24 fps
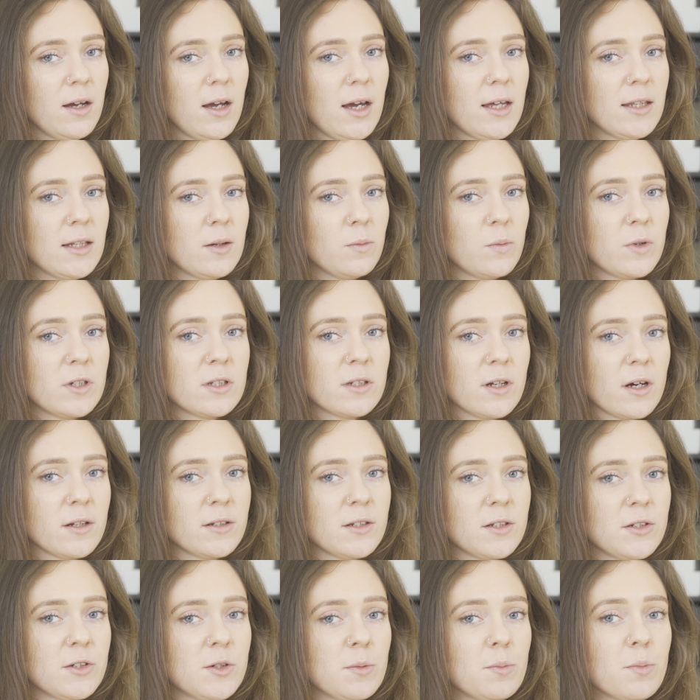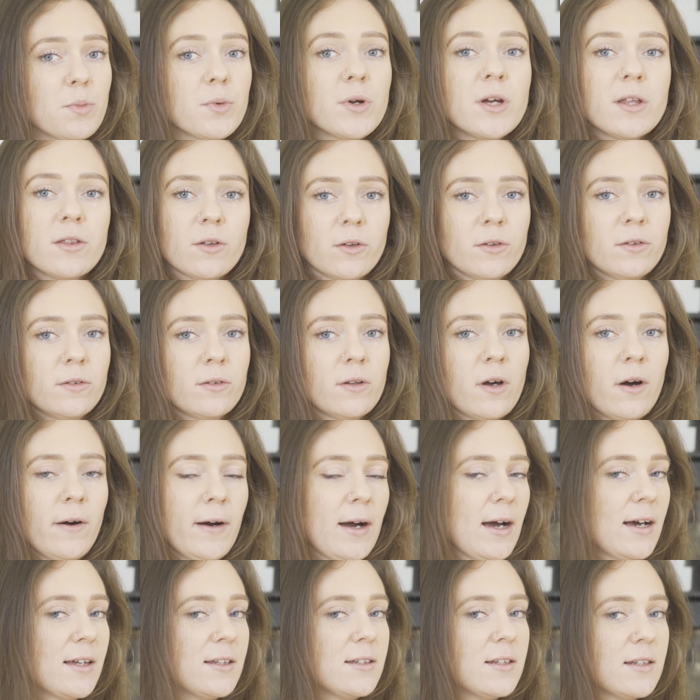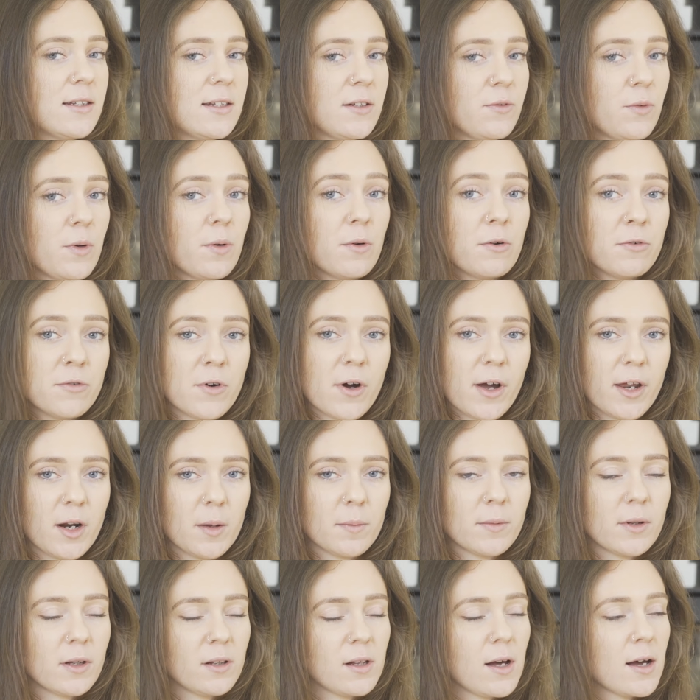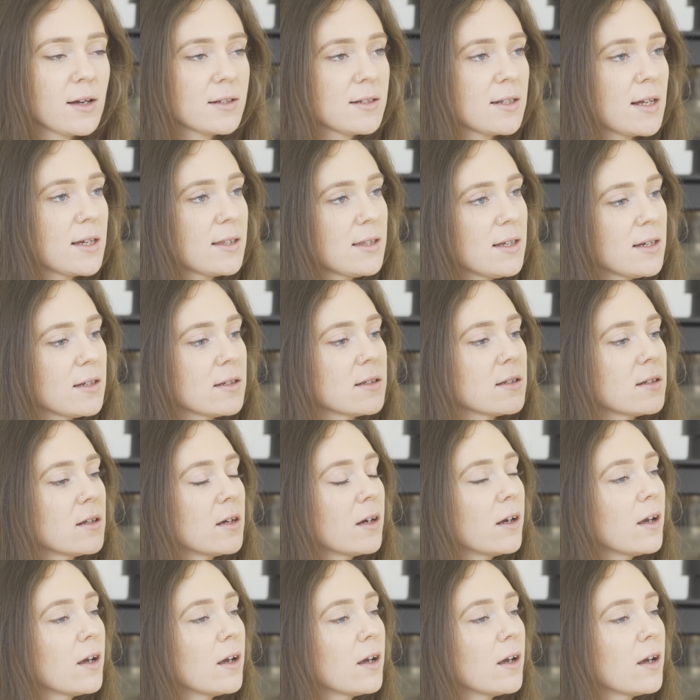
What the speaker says: and then we started to breathe on our hands as if we were fogging up the glass like this.